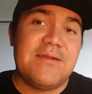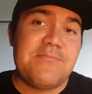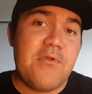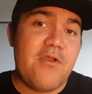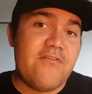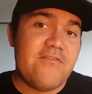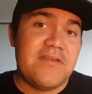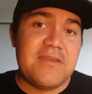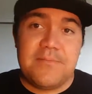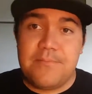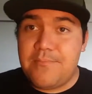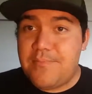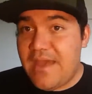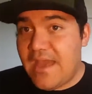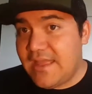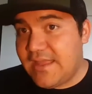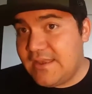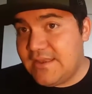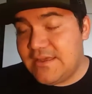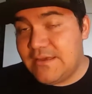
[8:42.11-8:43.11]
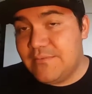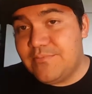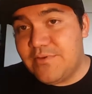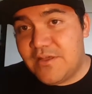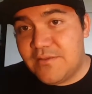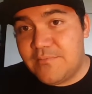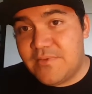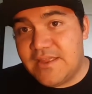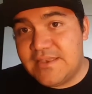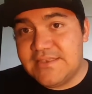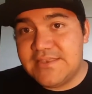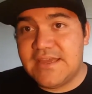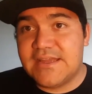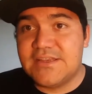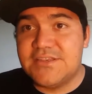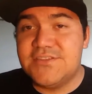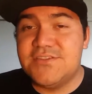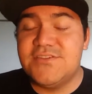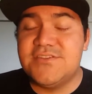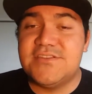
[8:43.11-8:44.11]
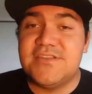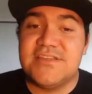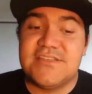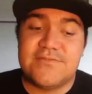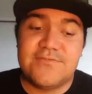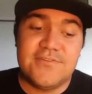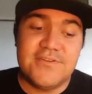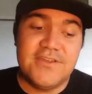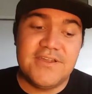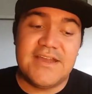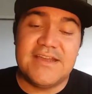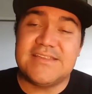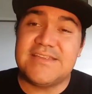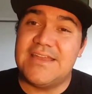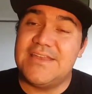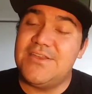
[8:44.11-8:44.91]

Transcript: I'm already backing up on my Tech Tuesdays for you guys.